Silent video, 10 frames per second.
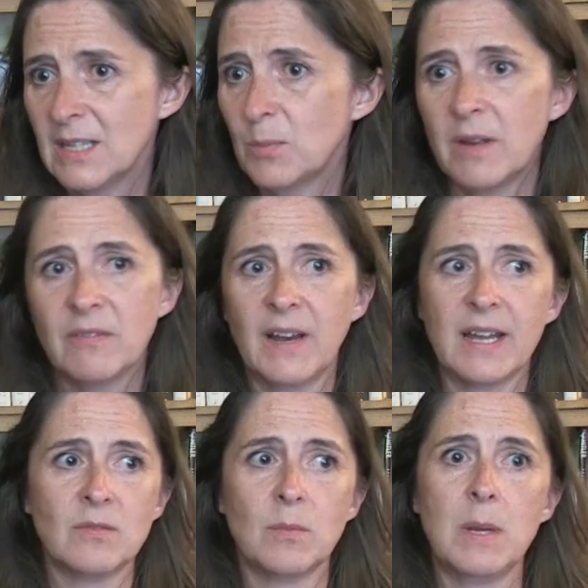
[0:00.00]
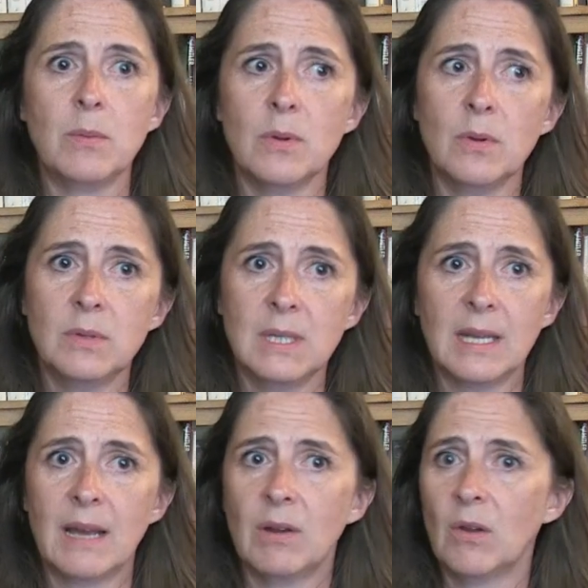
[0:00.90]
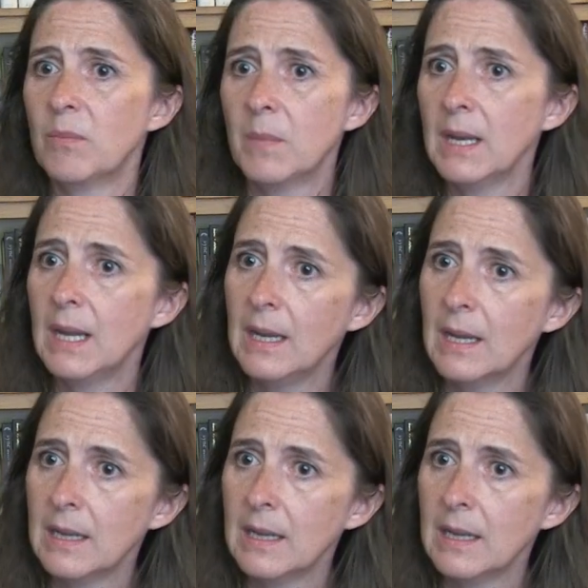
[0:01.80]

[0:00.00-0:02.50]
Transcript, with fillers: These weren't flats for people who didn't have a lot of money.